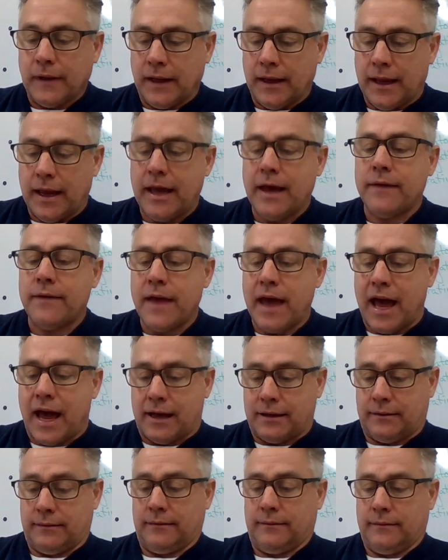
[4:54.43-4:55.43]
And
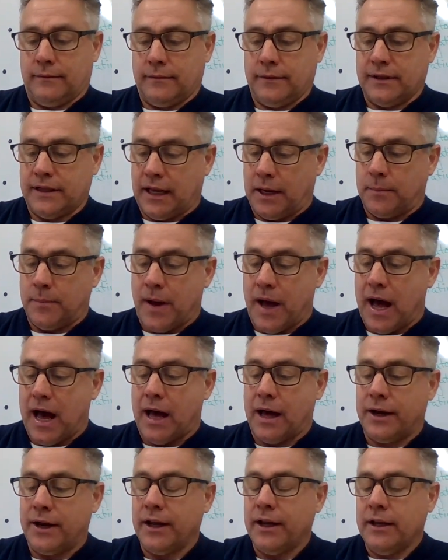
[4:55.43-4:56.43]
that, said
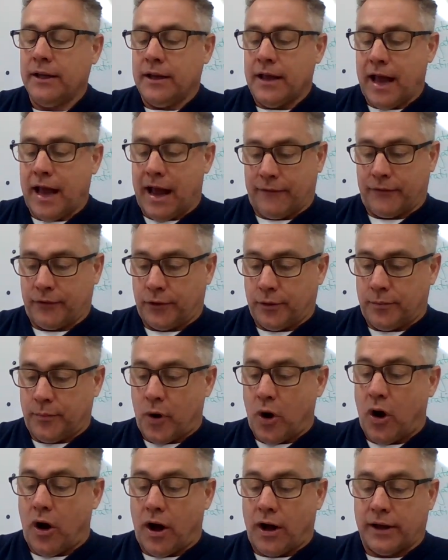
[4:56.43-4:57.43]
Pod, after a
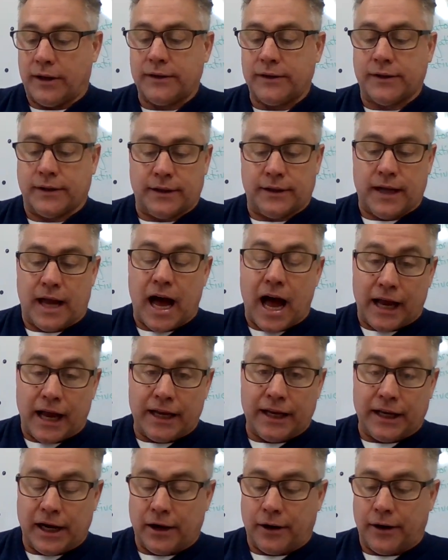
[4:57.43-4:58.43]
pause and
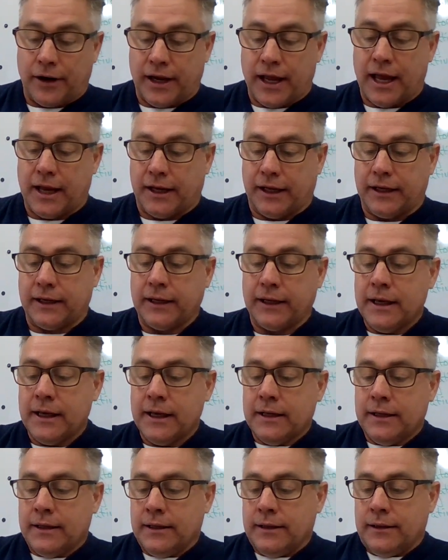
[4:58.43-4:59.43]
eyeing Arrietty,
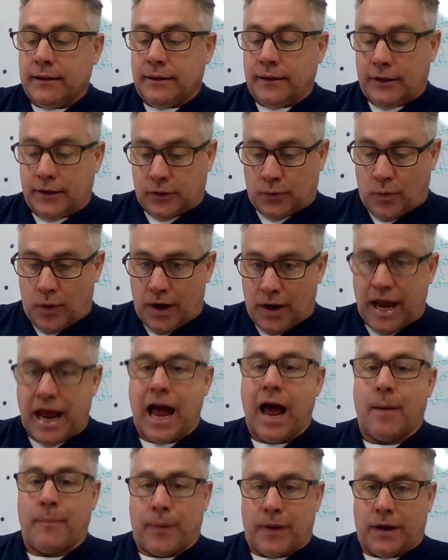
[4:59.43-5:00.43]
is what
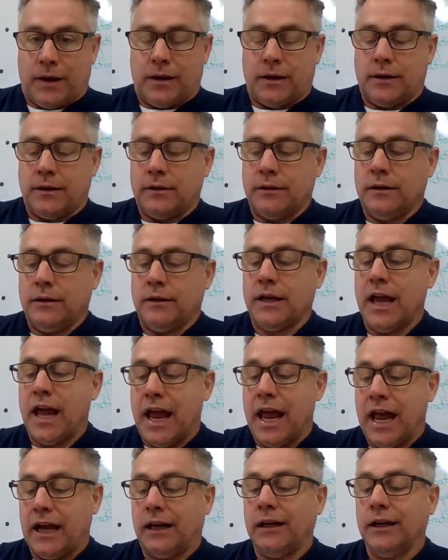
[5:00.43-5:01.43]
happened to
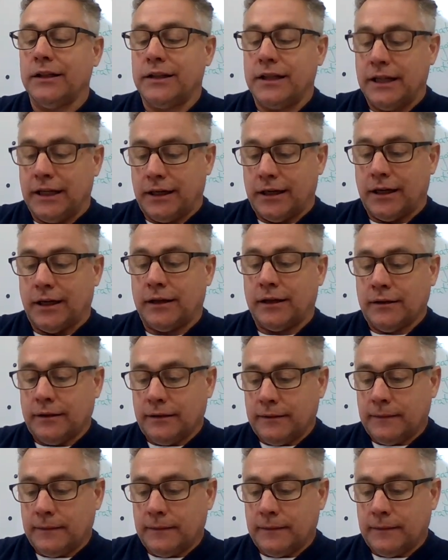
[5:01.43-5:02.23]
Eglatina."